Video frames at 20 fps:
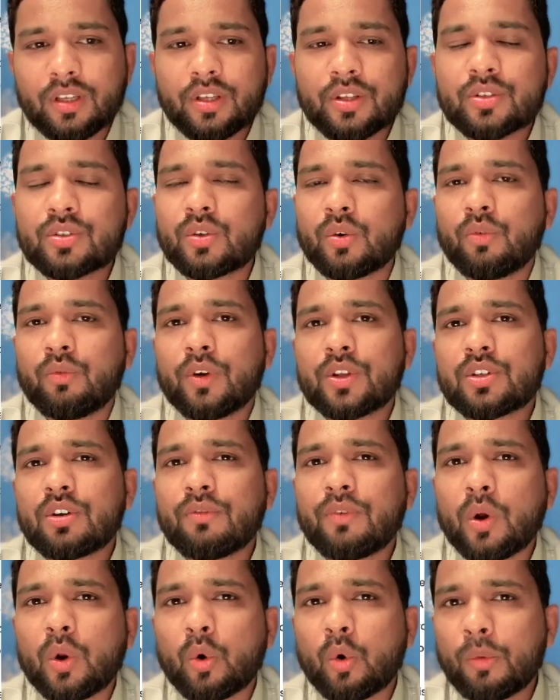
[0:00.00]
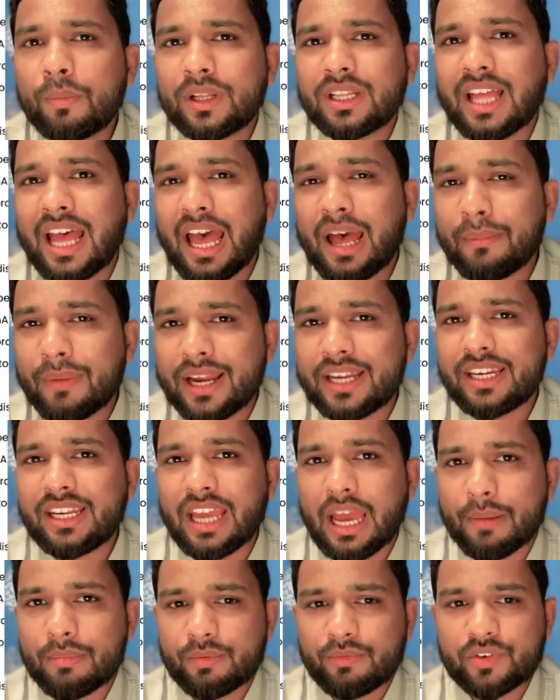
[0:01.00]
So first of all, open the MIT
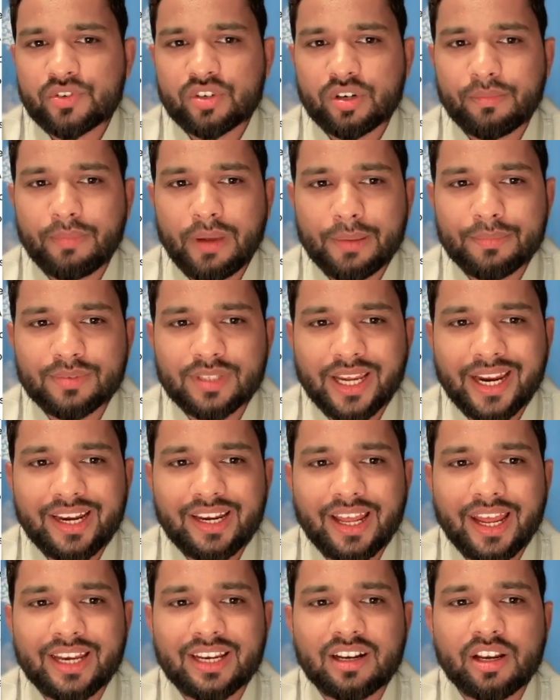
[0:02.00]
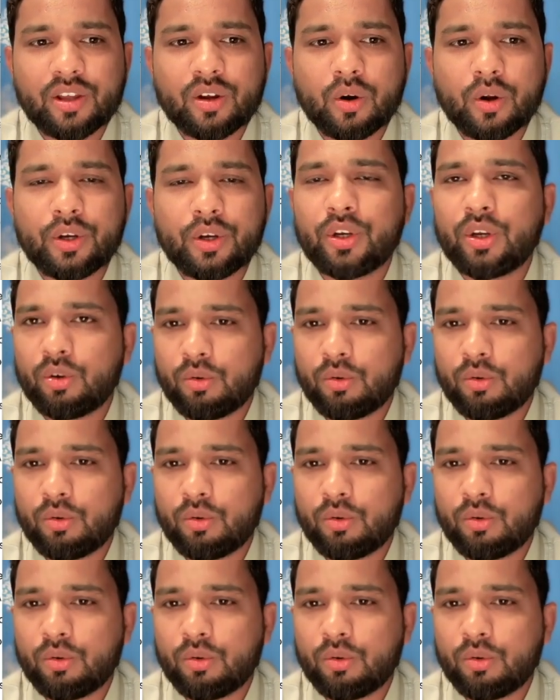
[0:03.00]
App Inventor website and click on New